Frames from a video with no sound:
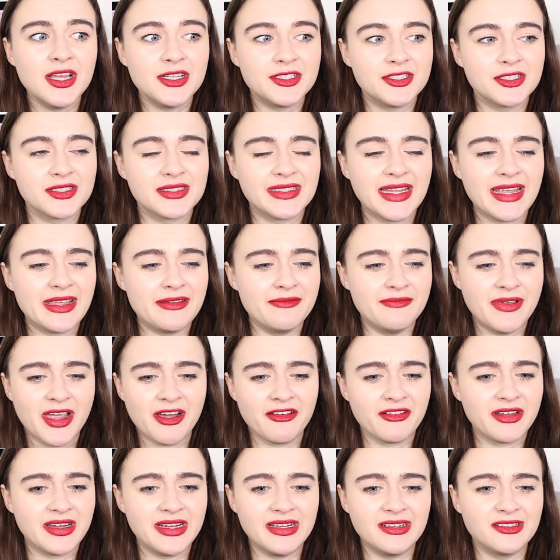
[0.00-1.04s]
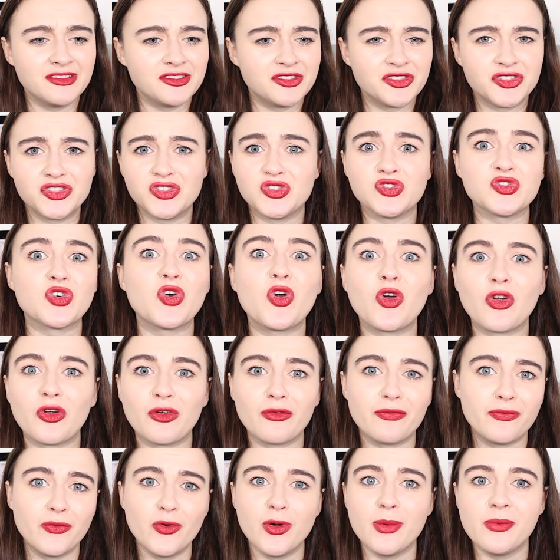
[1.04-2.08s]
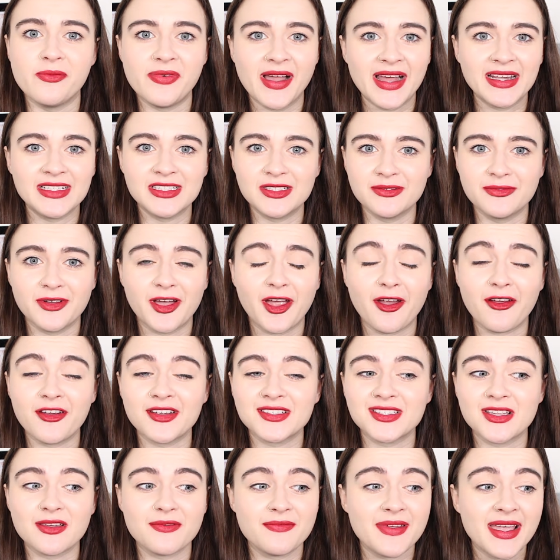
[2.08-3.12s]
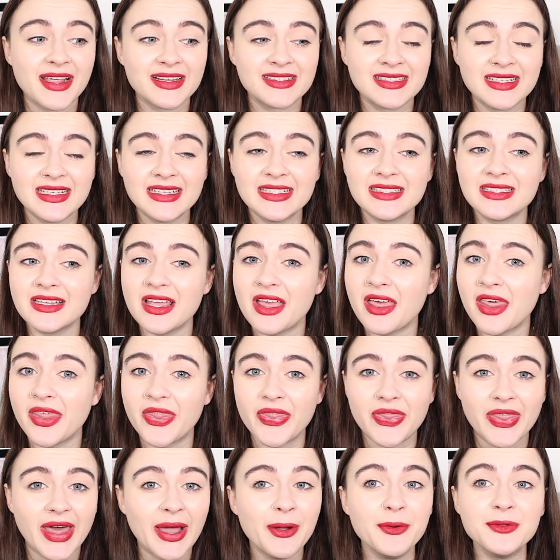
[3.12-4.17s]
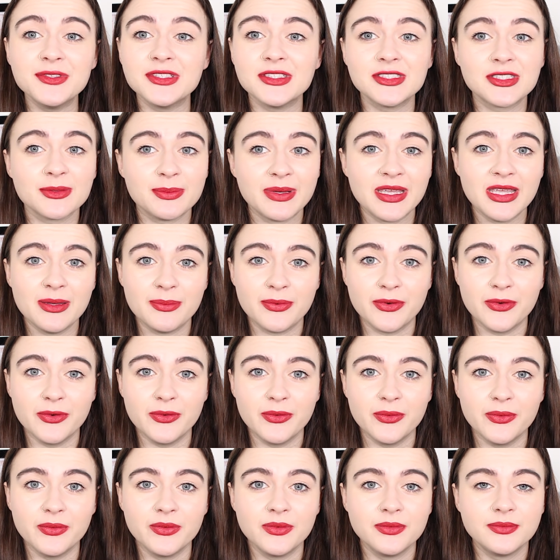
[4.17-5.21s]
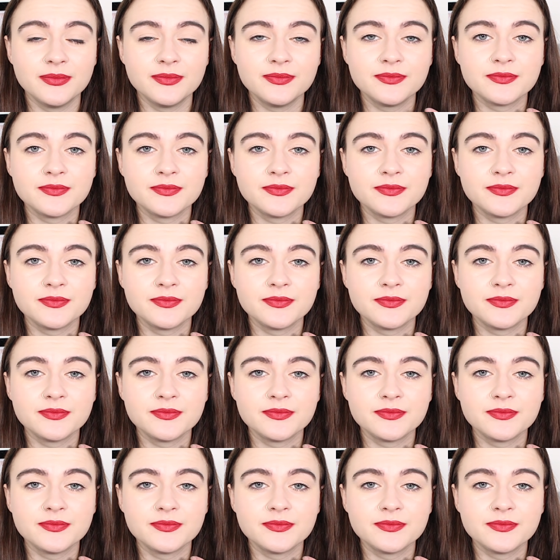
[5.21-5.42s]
just a very strong form of hantavirus that affected thousands of people.